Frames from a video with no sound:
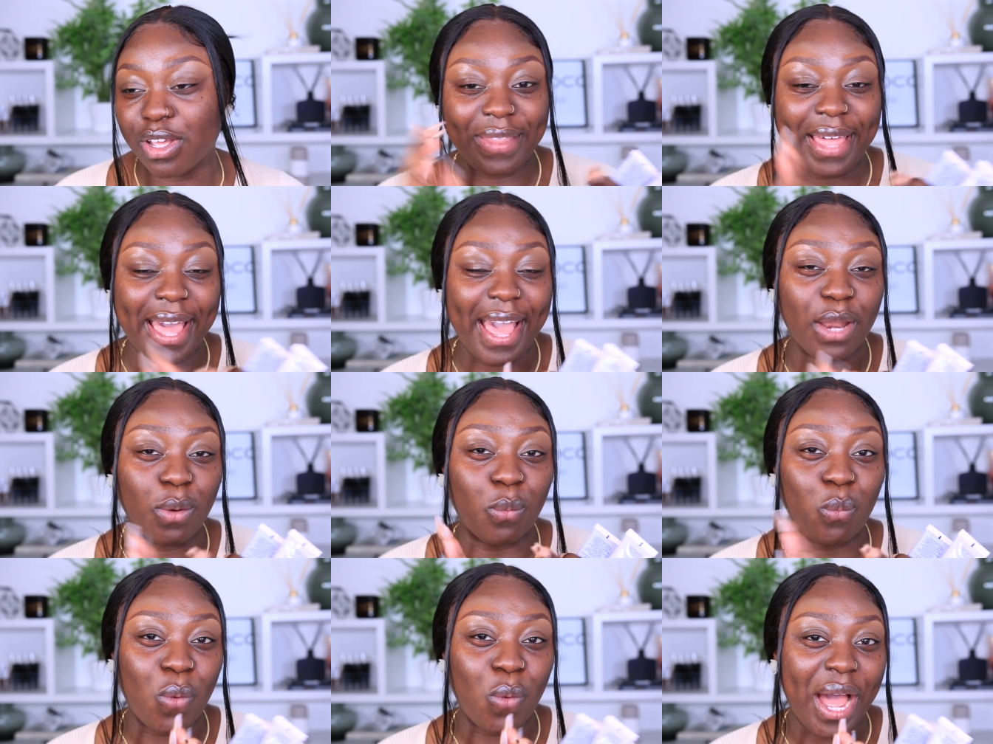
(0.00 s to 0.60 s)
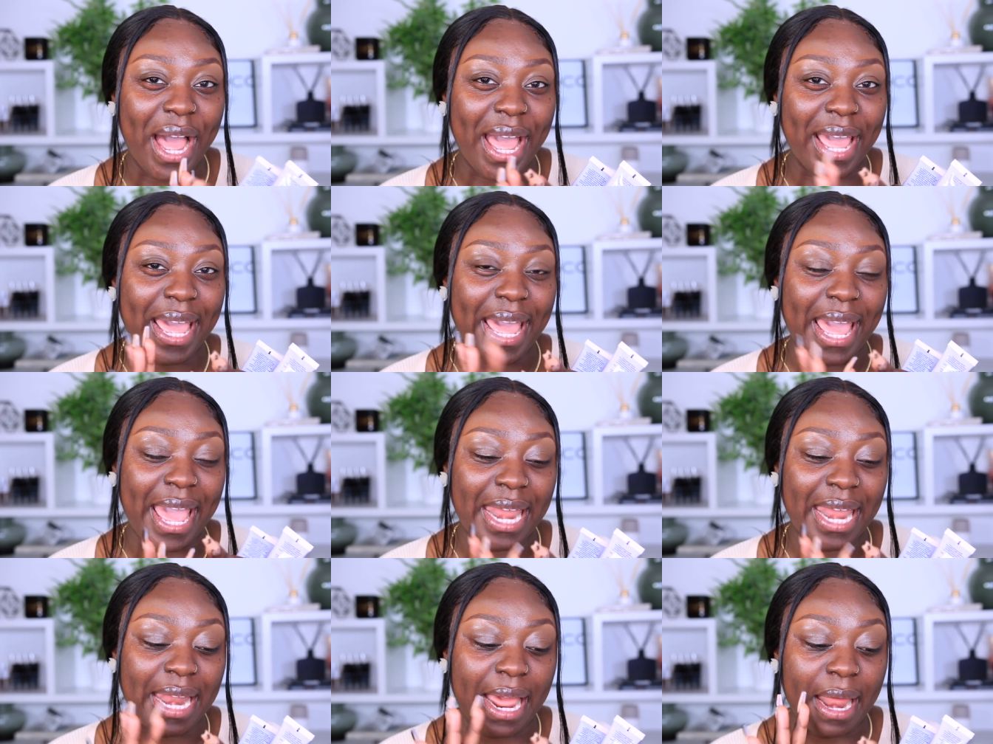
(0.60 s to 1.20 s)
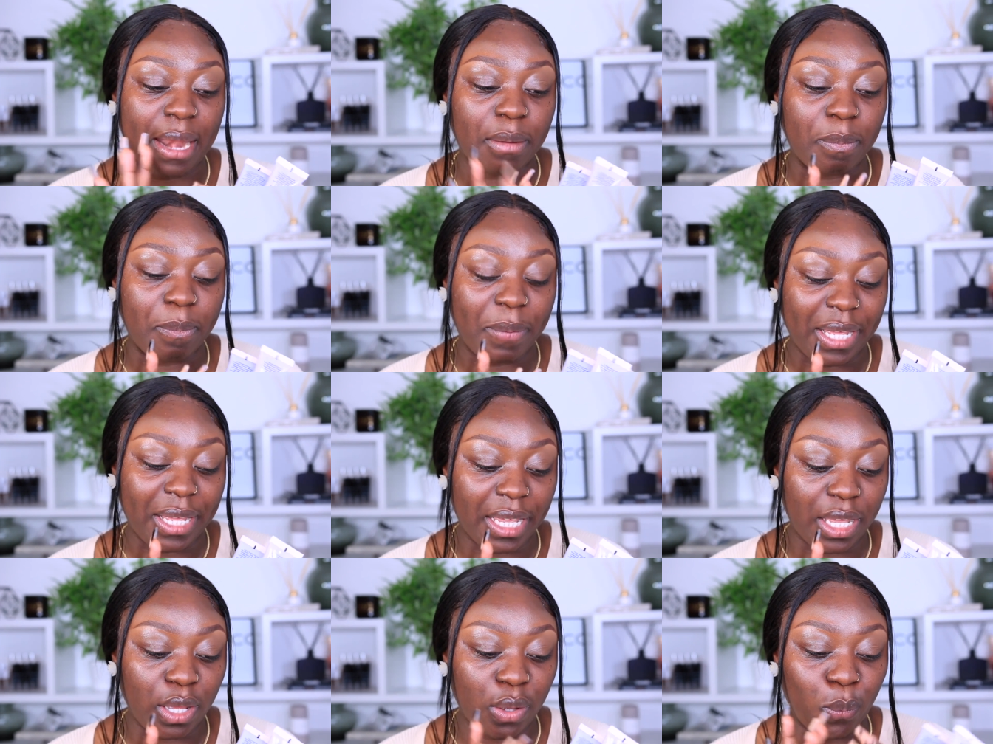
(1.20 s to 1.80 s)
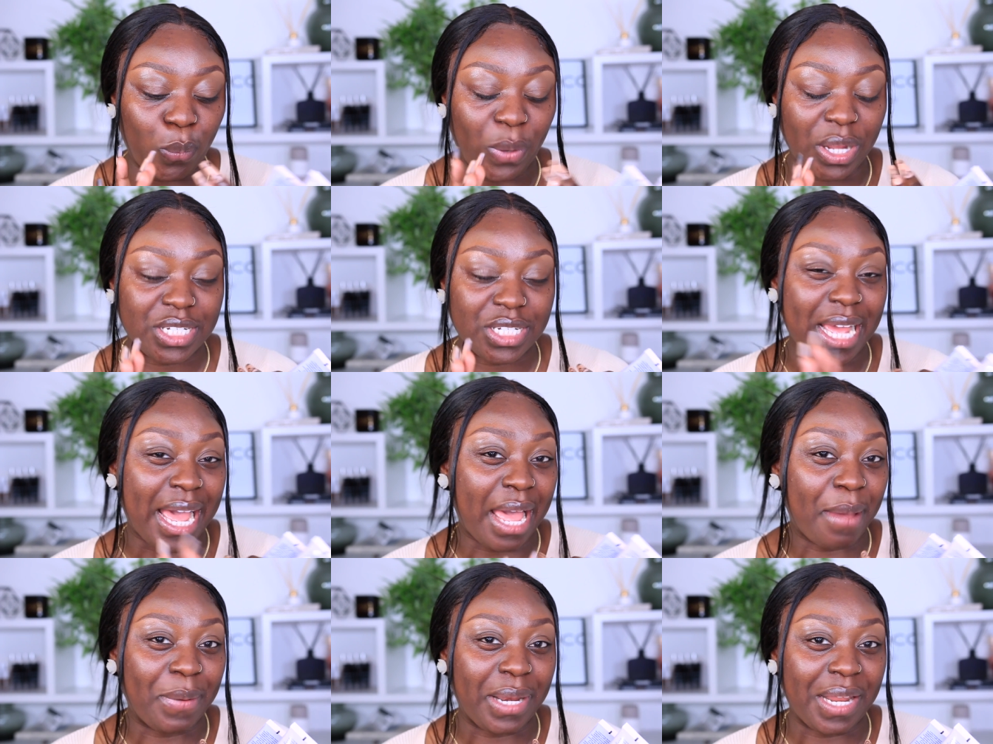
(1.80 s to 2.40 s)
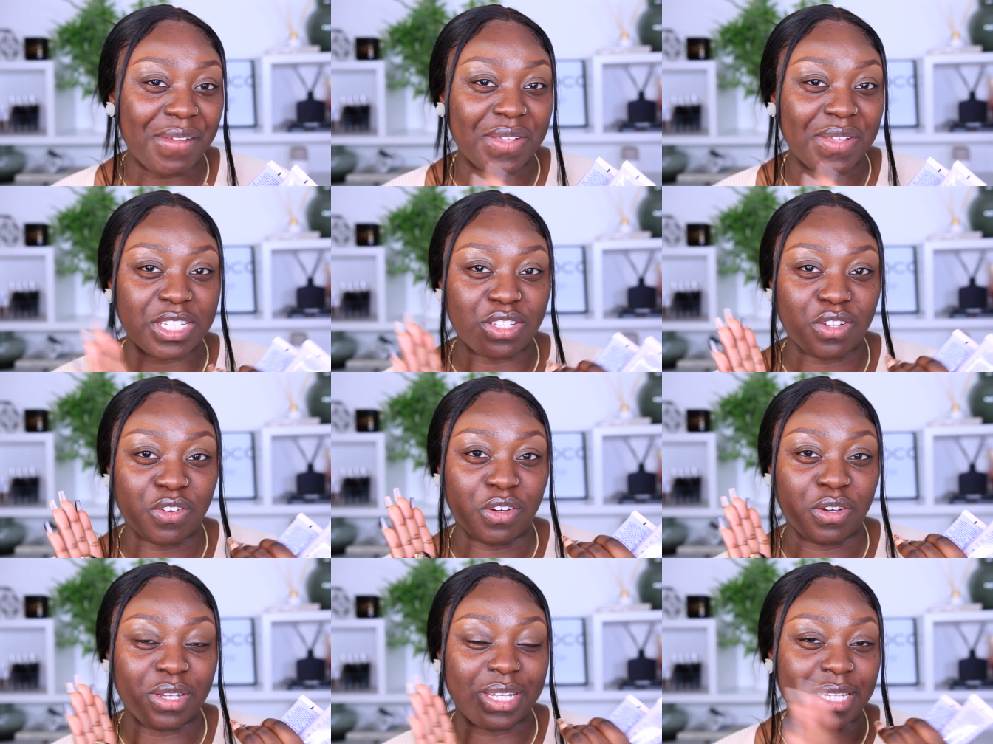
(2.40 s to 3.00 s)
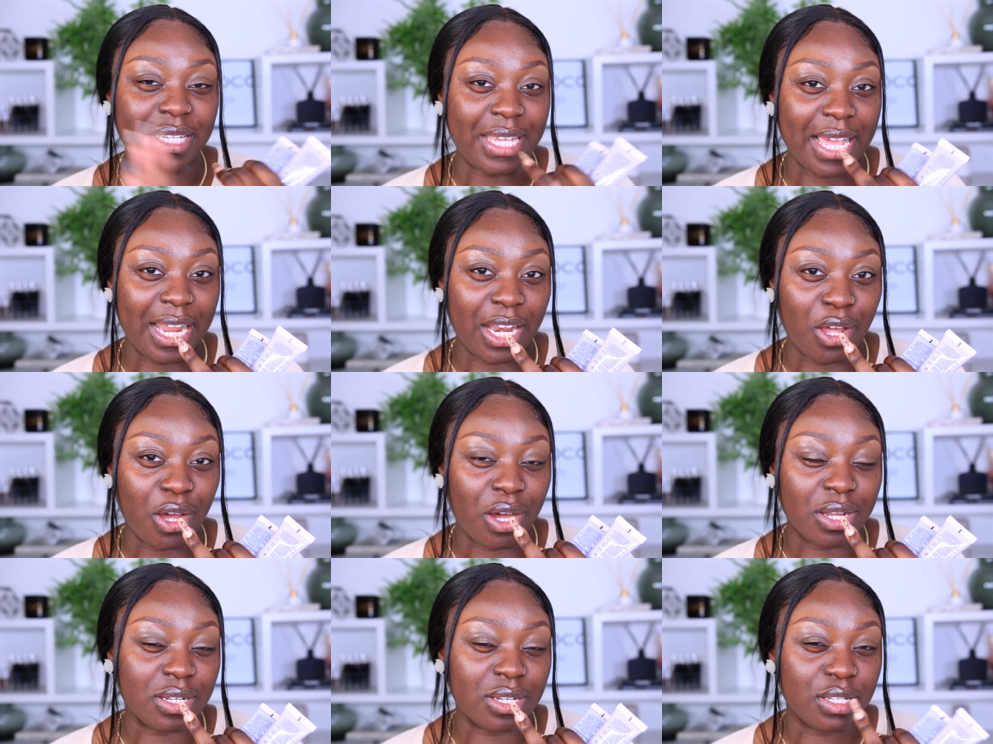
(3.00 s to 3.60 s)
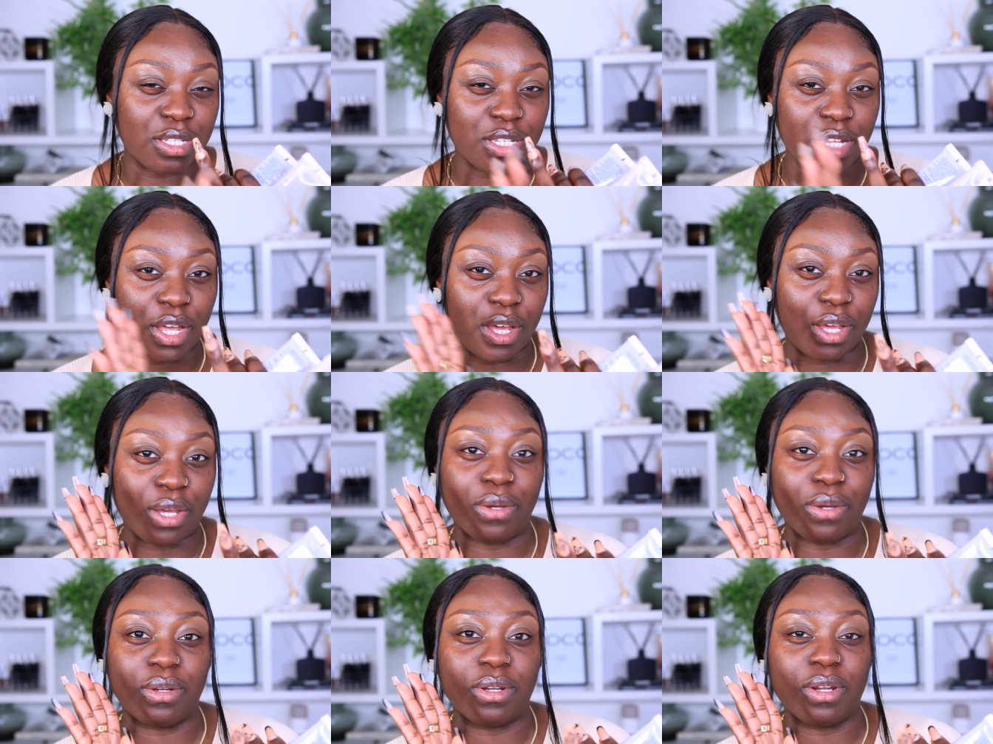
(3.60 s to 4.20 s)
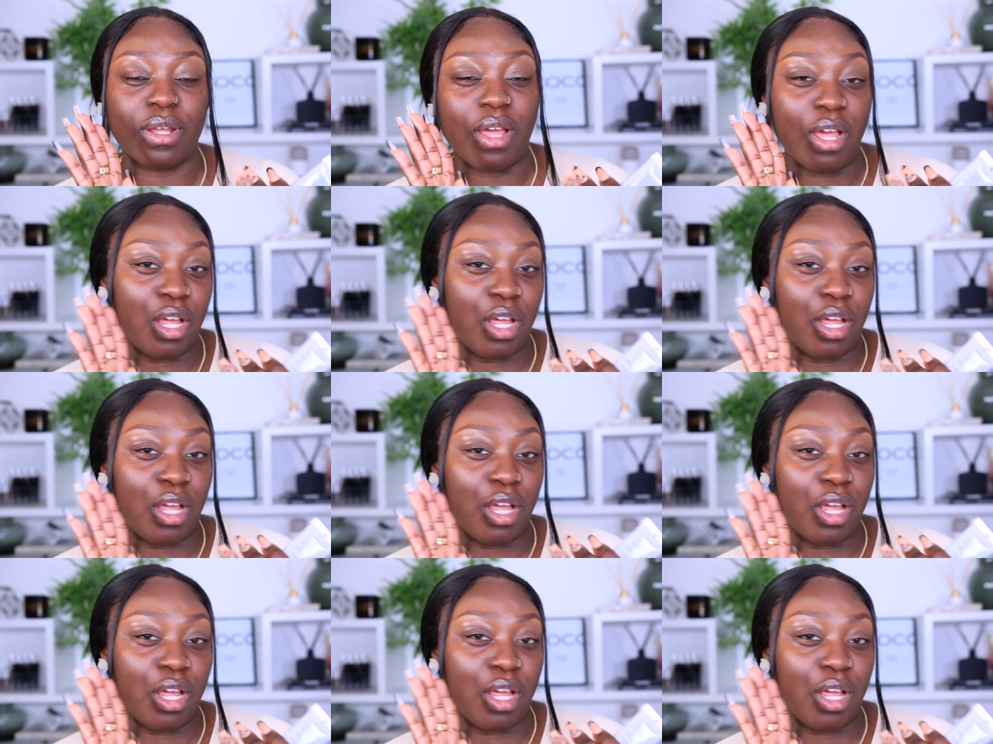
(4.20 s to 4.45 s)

They had YN and P which I believe is a yellow undertone,